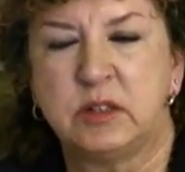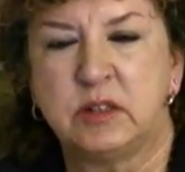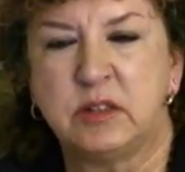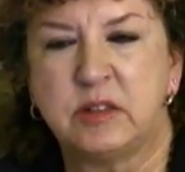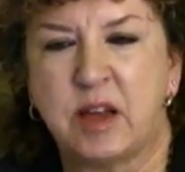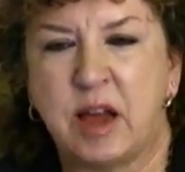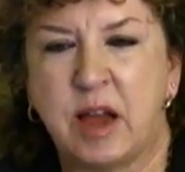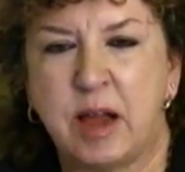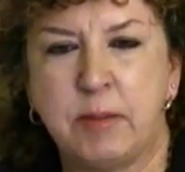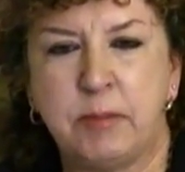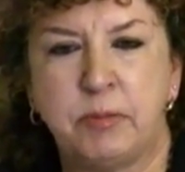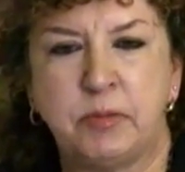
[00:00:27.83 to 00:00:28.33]

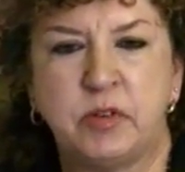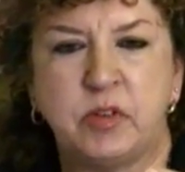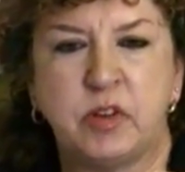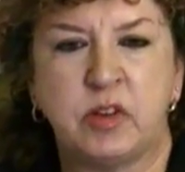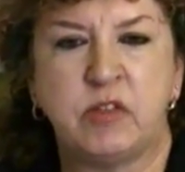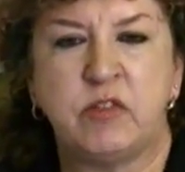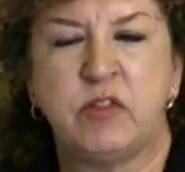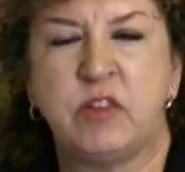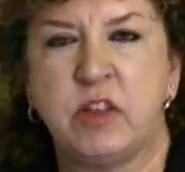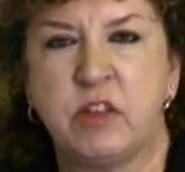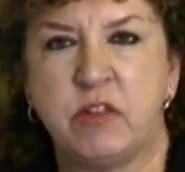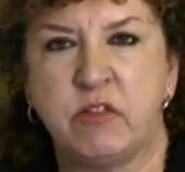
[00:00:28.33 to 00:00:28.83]
types
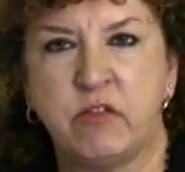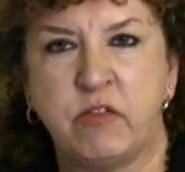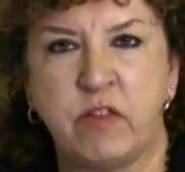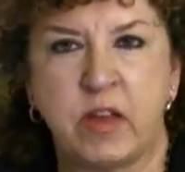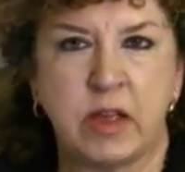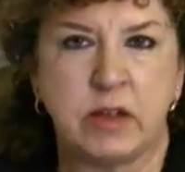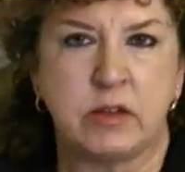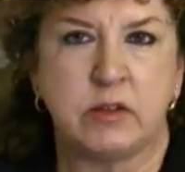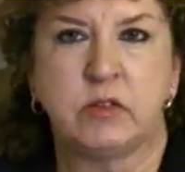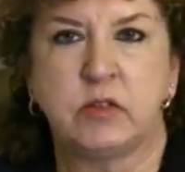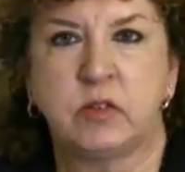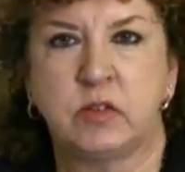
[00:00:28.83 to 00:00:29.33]
of
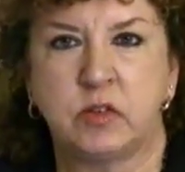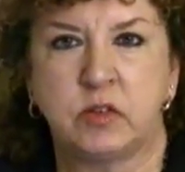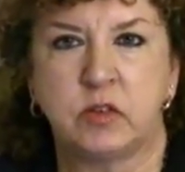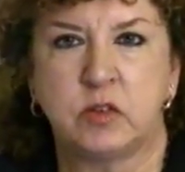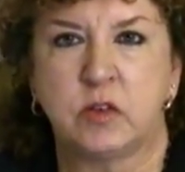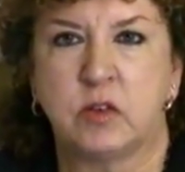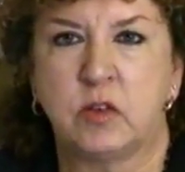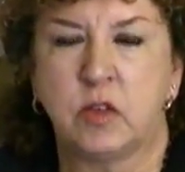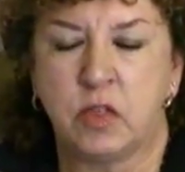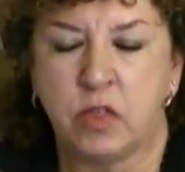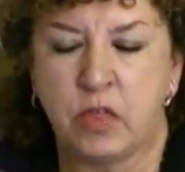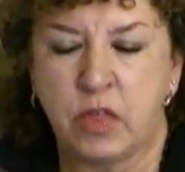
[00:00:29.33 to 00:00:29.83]
events
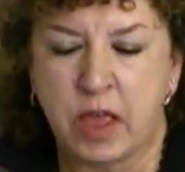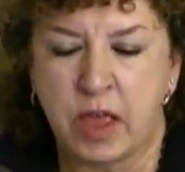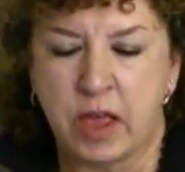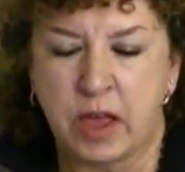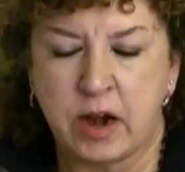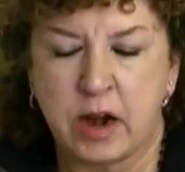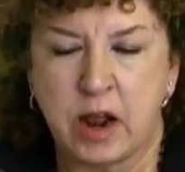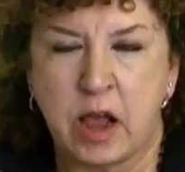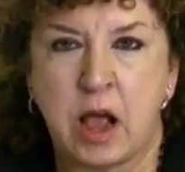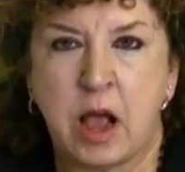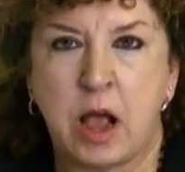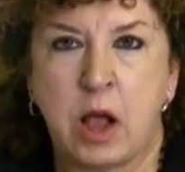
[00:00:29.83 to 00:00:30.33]

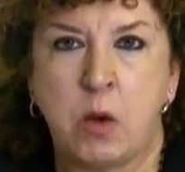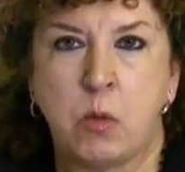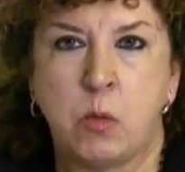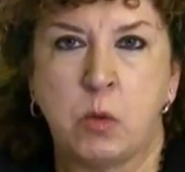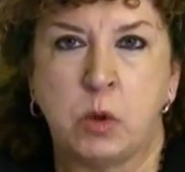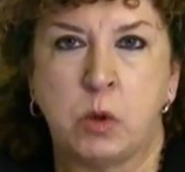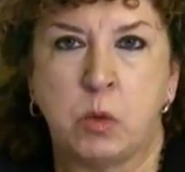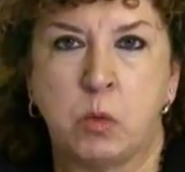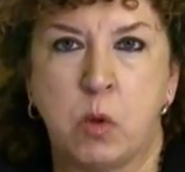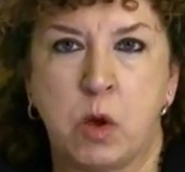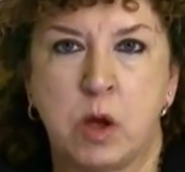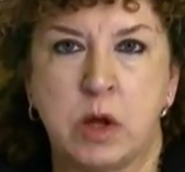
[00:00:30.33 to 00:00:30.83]
that I
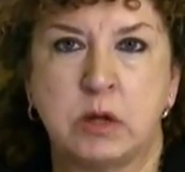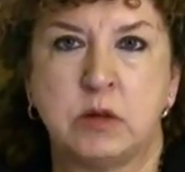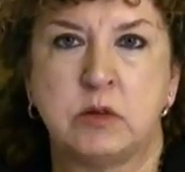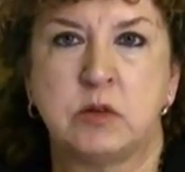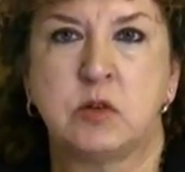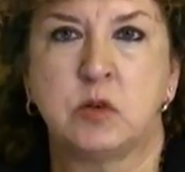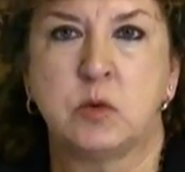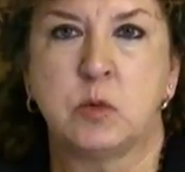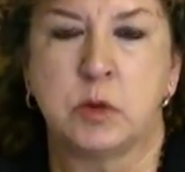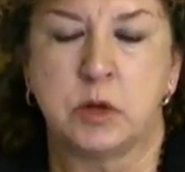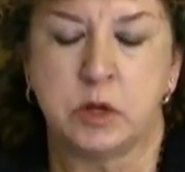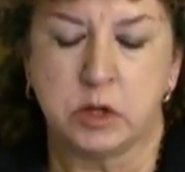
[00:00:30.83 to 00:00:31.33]
will want
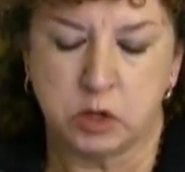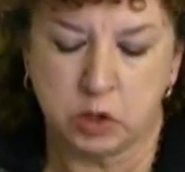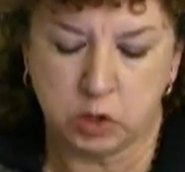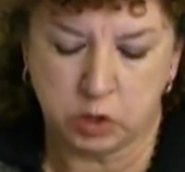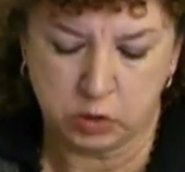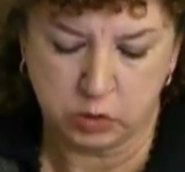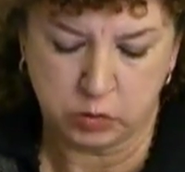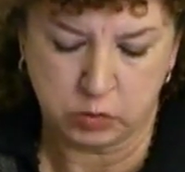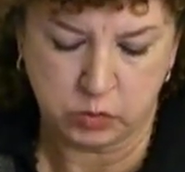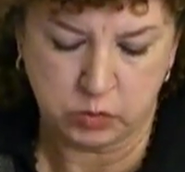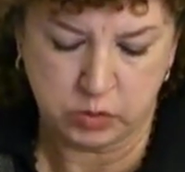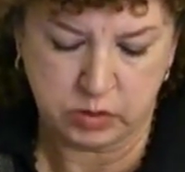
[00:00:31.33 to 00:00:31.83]
to
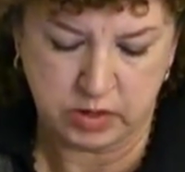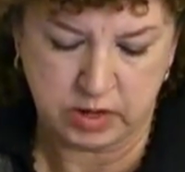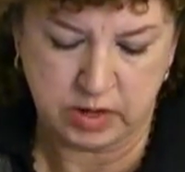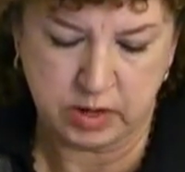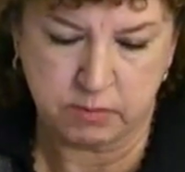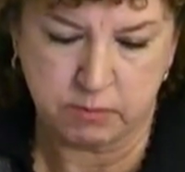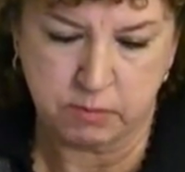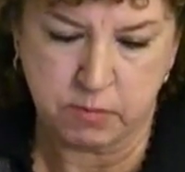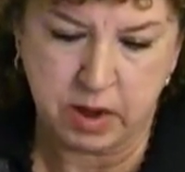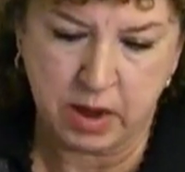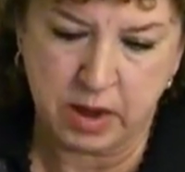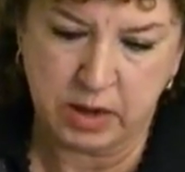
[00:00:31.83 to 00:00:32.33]
include
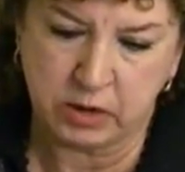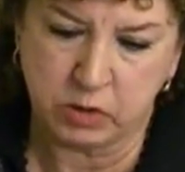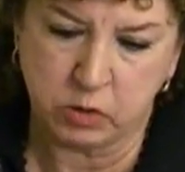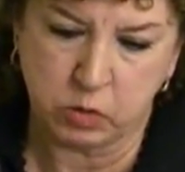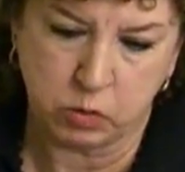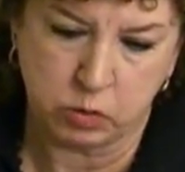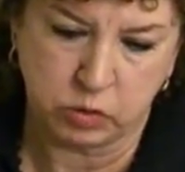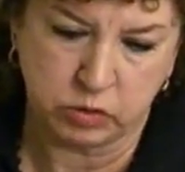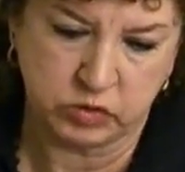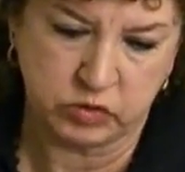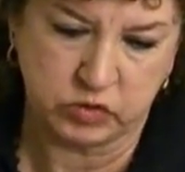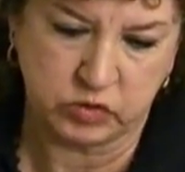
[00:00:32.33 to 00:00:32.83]
in my
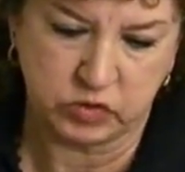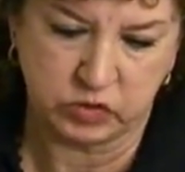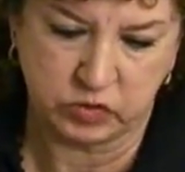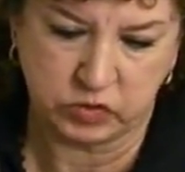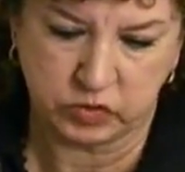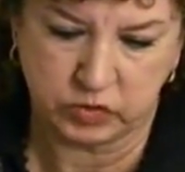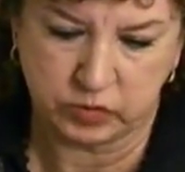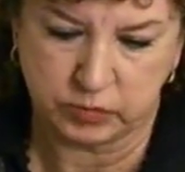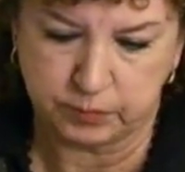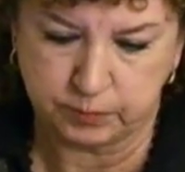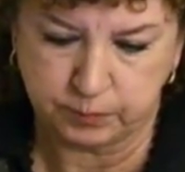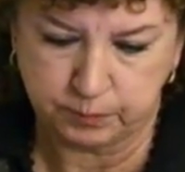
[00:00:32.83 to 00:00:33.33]

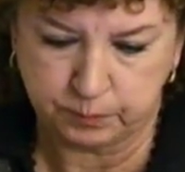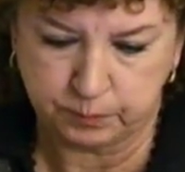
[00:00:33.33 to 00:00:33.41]
courses.